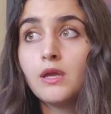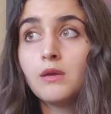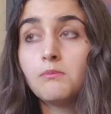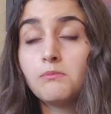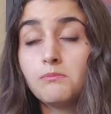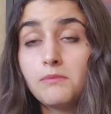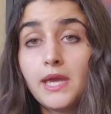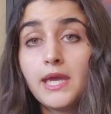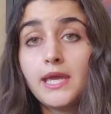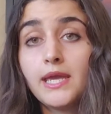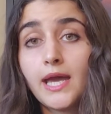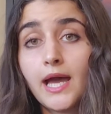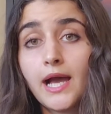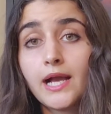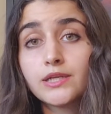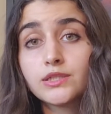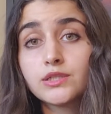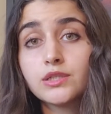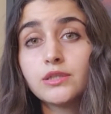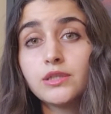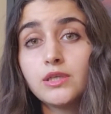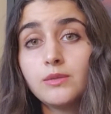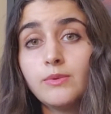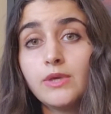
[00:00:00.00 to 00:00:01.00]
may
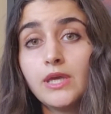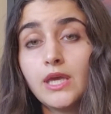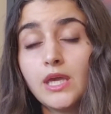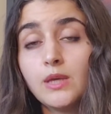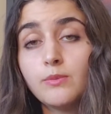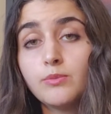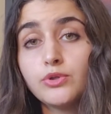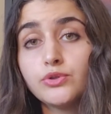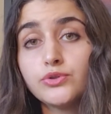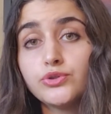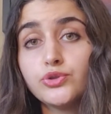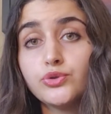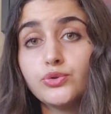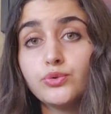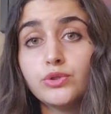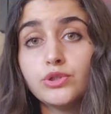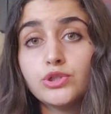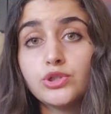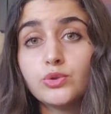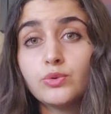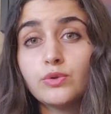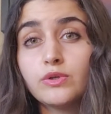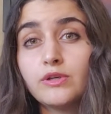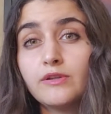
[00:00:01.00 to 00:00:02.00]
actually be able to
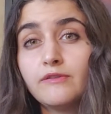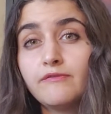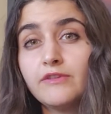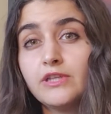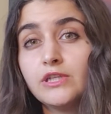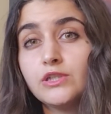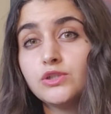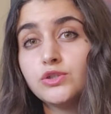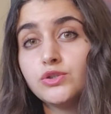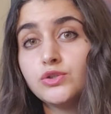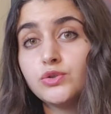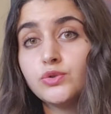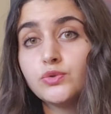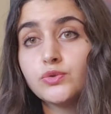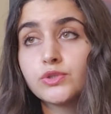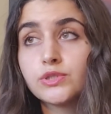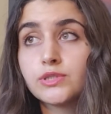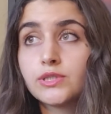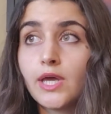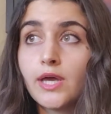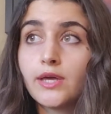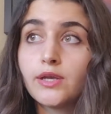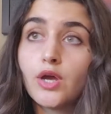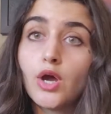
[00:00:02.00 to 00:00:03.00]
intuitively deduce
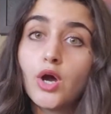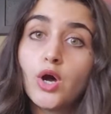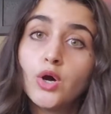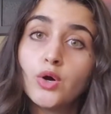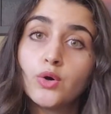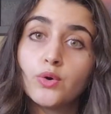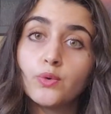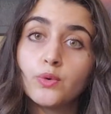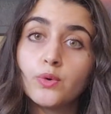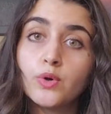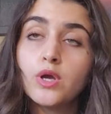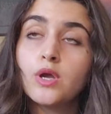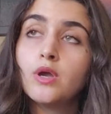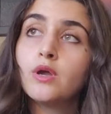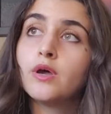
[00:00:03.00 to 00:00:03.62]
that, oh,